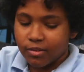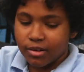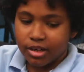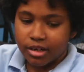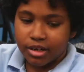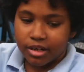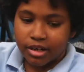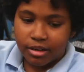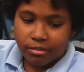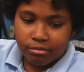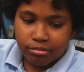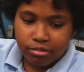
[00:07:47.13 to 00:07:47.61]

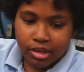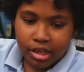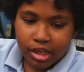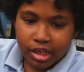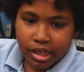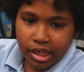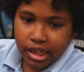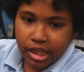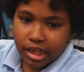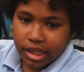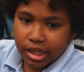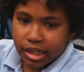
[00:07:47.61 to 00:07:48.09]
to
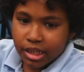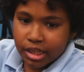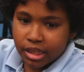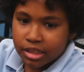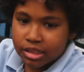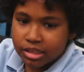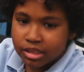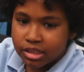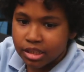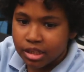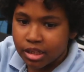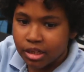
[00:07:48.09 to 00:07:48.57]
plug it
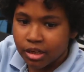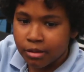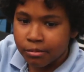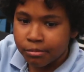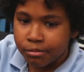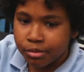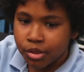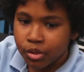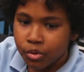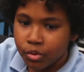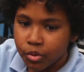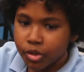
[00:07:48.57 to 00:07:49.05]
into the
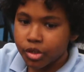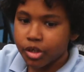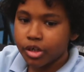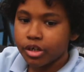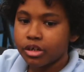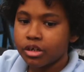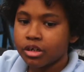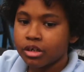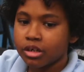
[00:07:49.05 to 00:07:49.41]
computer.